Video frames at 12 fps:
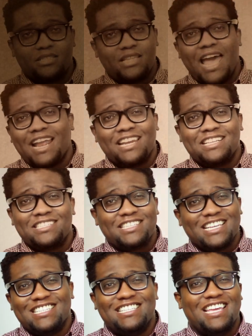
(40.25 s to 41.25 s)

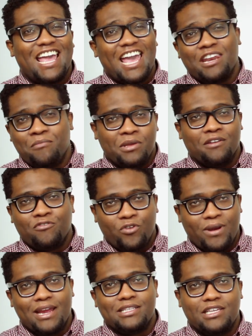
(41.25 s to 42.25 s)
Stagnance is the enemy of
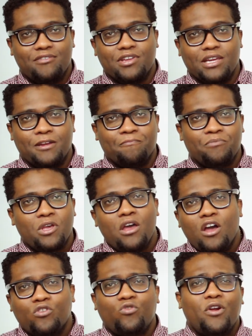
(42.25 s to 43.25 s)
creativity.
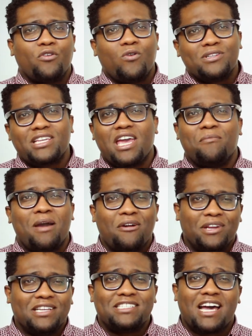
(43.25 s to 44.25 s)
Chrono Cross came
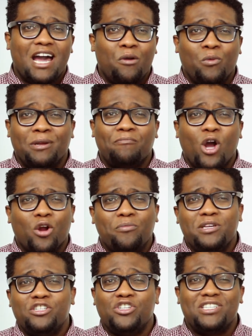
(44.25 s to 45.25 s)
out in a time when
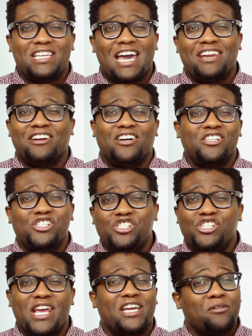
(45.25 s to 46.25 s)
RPGs had an
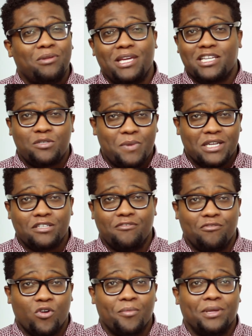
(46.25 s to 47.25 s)
unshakably expected
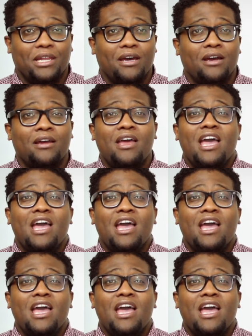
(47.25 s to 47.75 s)
formula,